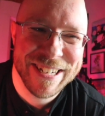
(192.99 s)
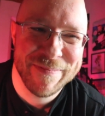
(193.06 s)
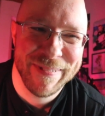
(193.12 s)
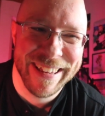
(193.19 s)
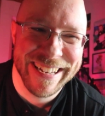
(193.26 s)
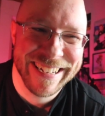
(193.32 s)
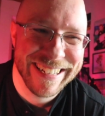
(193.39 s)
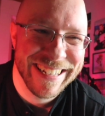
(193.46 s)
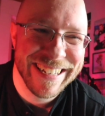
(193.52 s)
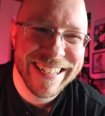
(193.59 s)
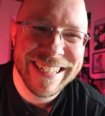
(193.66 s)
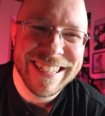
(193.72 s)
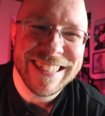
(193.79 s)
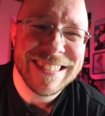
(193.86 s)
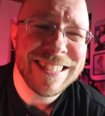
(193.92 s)
She'd be like,
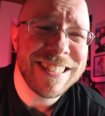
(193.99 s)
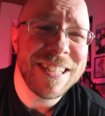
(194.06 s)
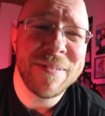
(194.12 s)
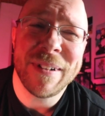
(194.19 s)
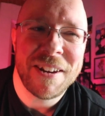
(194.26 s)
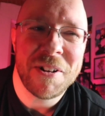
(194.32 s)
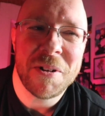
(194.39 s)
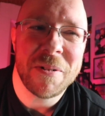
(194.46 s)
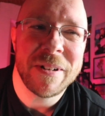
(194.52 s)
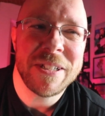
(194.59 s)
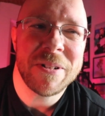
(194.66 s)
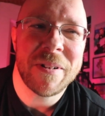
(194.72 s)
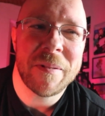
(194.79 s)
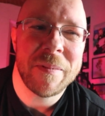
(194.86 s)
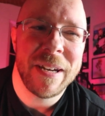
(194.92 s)
Steve, I don't know what
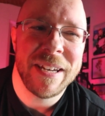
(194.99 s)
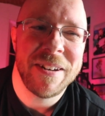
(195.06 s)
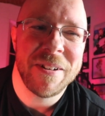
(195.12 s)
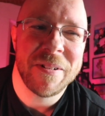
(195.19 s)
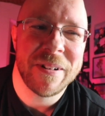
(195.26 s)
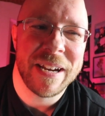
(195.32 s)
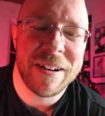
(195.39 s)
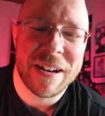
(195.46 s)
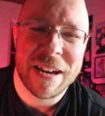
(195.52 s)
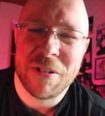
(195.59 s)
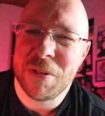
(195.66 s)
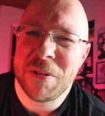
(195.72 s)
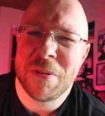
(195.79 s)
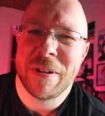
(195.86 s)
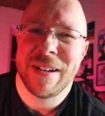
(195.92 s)
you want me to do. I
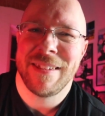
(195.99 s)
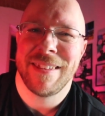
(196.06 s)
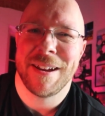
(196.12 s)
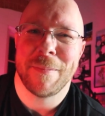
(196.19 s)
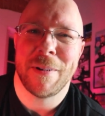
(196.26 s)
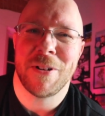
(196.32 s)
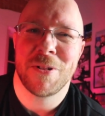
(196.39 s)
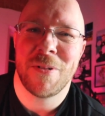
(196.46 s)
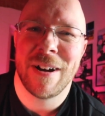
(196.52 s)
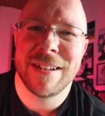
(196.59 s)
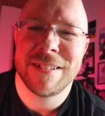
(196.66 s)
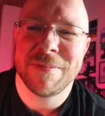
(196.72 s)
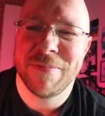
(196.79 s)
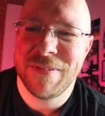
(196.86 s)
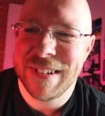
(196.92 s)
don't know anything about
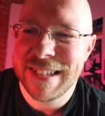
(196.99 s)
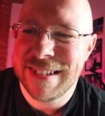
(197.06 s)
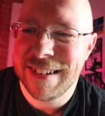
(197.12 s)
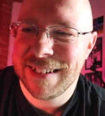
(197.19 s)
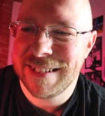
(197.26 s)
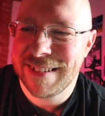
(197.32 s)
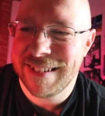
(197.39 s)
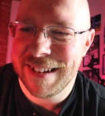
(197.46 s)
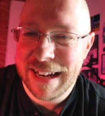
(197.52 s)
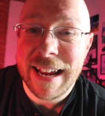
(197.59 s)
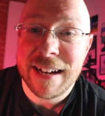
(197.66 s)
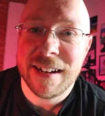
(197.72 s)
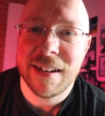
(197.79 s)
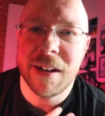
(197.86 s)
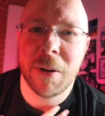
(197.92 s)
quantum physics. And
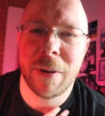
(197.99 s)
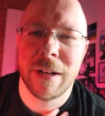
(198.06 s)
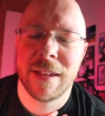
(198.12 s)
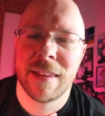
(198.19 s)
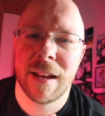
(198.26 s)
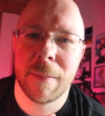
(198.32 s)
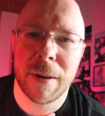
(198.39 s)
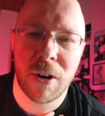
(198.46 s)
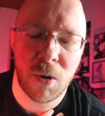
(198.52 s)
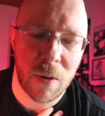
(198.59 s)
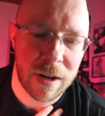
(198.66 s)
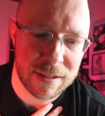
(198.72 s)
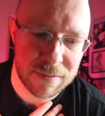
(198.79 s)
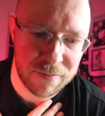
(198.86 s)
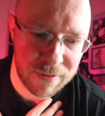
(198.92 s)
I didn't know anything about
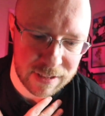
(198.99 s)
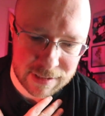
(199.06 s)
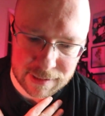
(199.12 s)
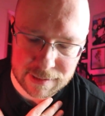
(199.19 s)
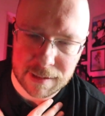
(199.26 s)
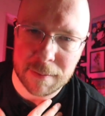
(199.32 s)
quantum physics.